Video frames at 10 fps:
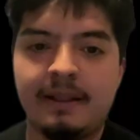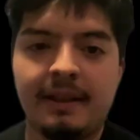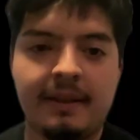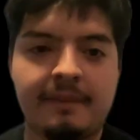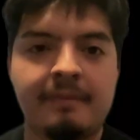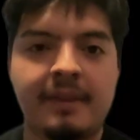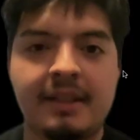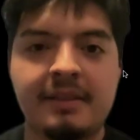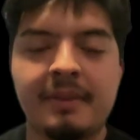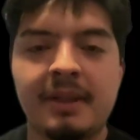yeah,
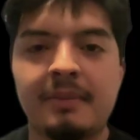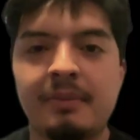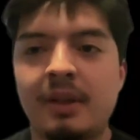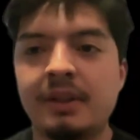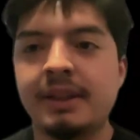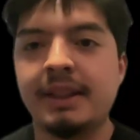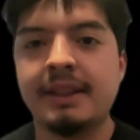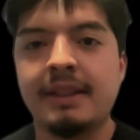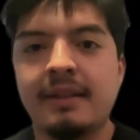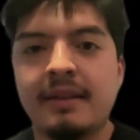that's my
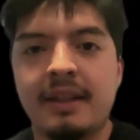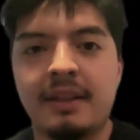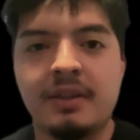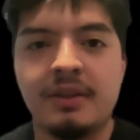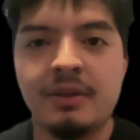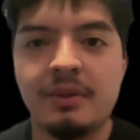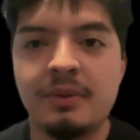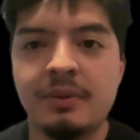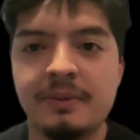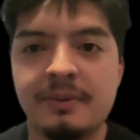project. Thank
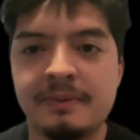you.